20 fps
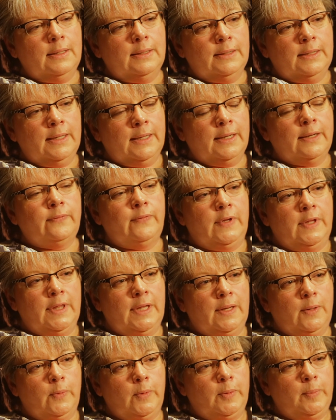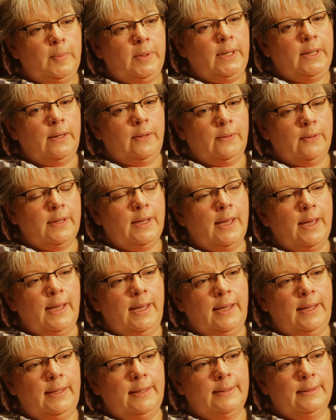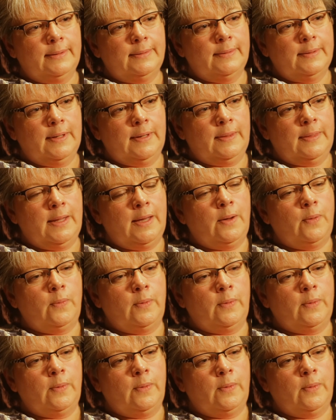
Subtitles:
that everything would be okay, and that